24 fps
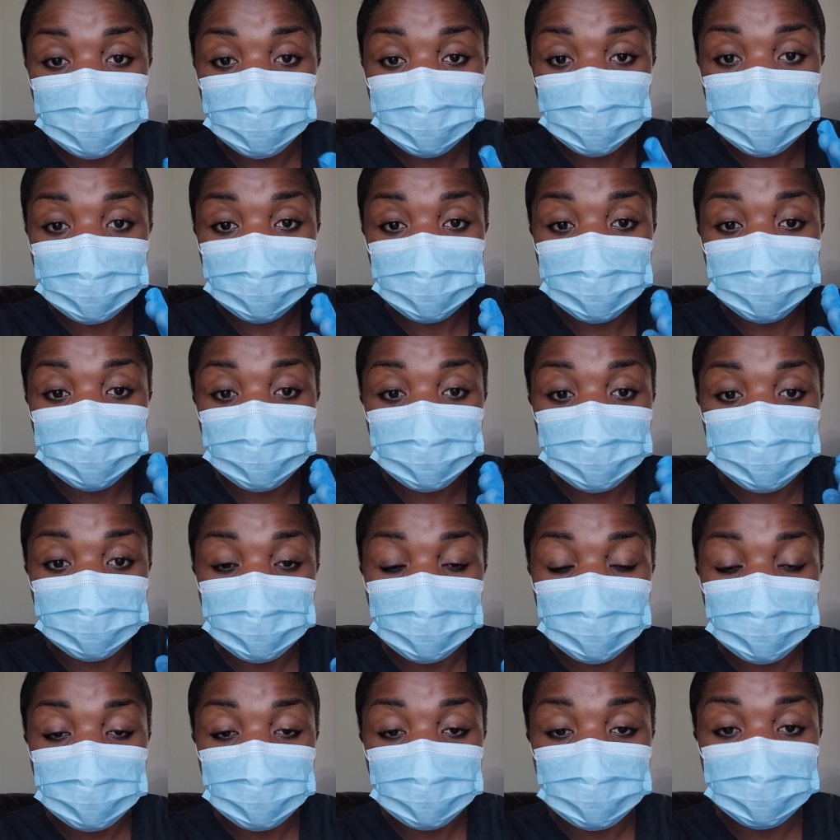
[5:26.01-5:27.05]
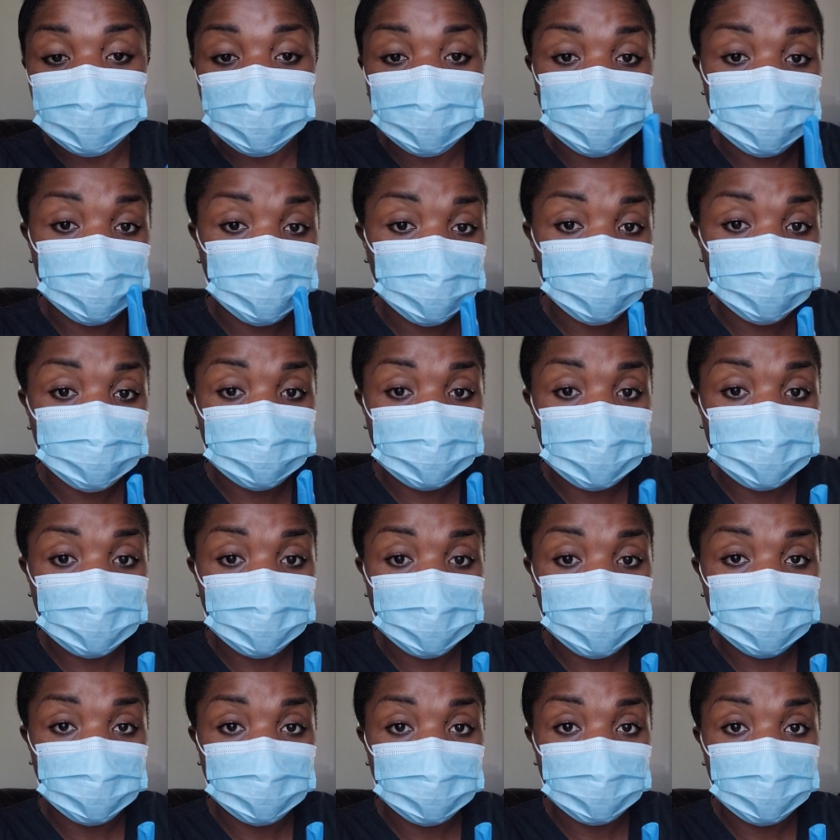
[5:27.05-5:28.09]
So every 15 minutes for the first
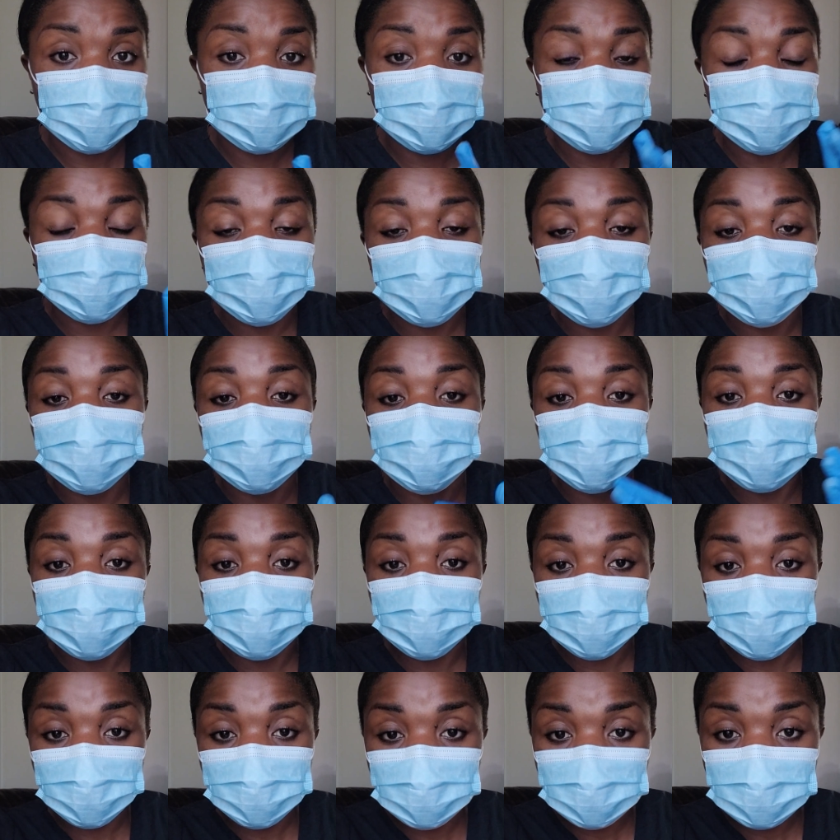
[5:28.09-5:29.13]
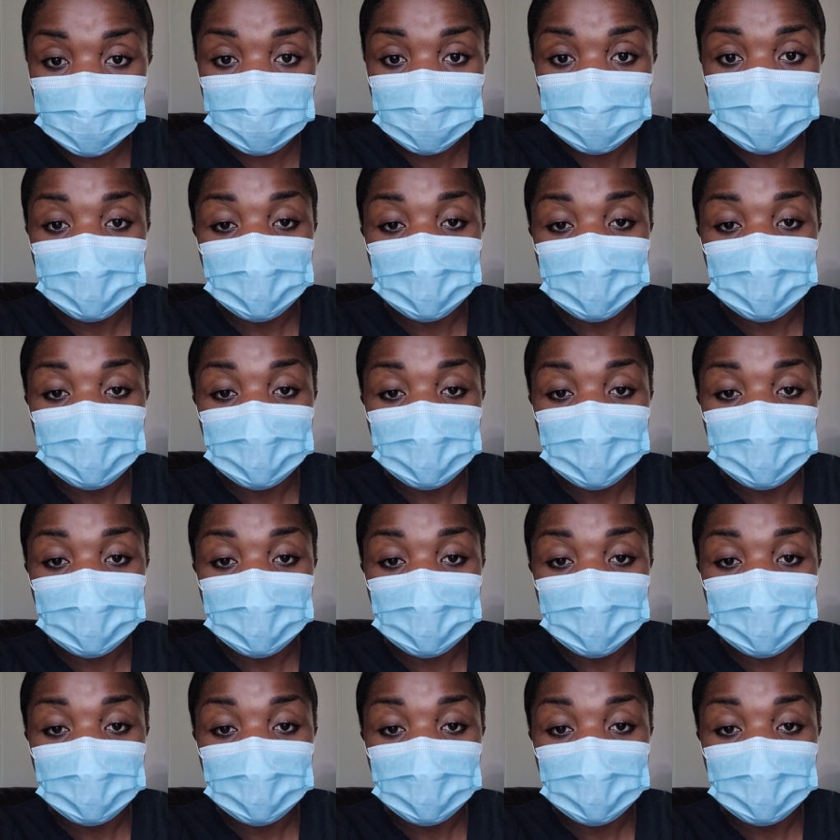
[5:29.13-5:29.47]
hour. And then we go to 30,